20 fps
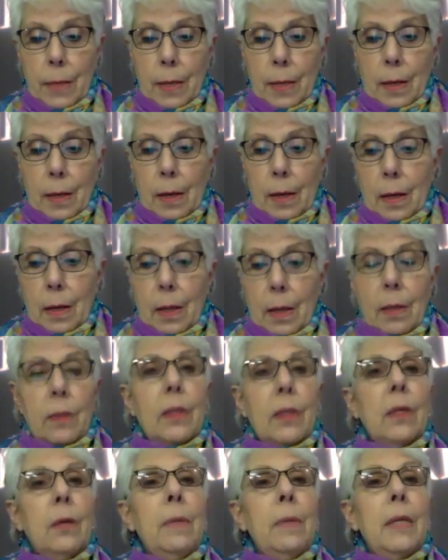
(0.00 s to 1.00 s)
The
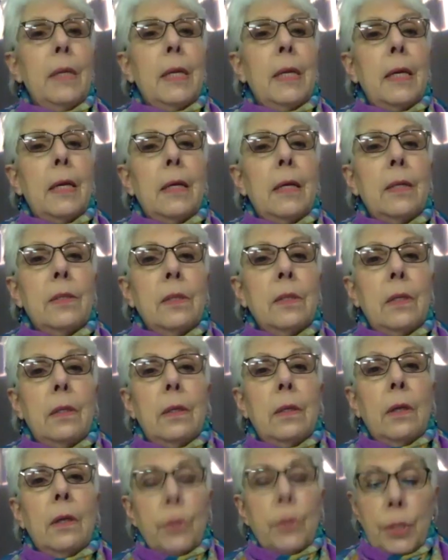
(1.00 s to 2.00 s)
committee is in
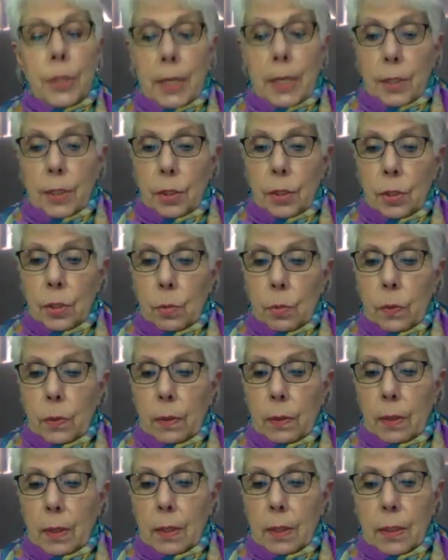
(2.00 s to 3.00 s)
negotiations with
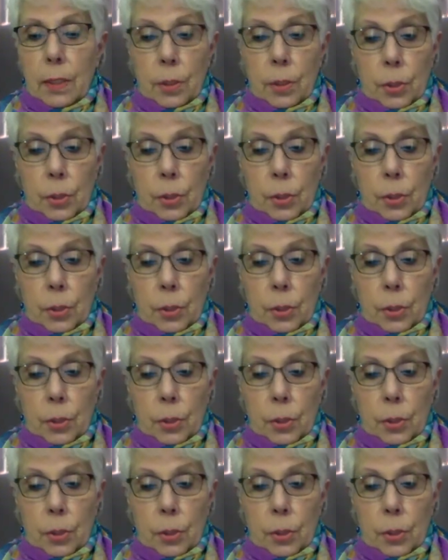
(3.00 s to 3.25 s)
the teachers